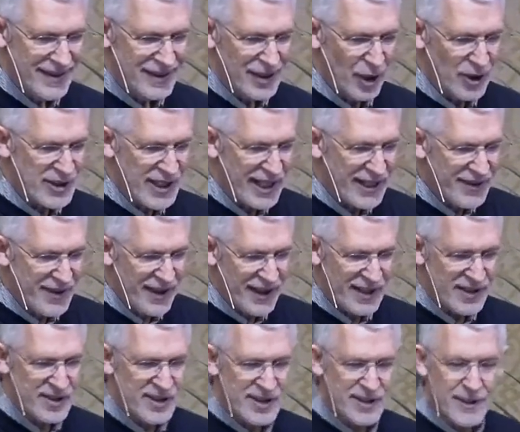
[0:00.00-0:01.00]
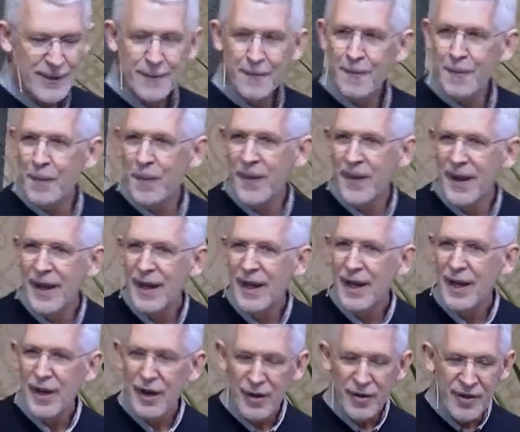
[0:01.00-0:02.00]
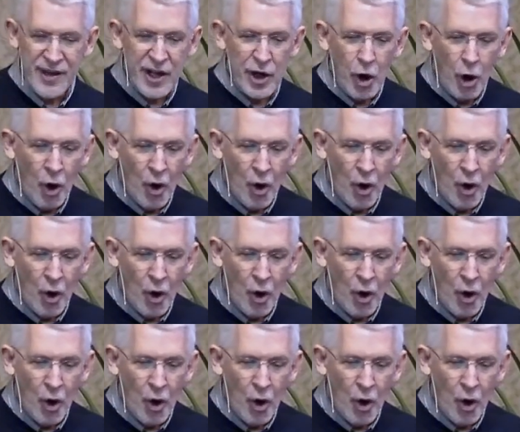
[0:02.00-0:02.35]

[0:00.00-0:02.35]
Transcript: It goes like this the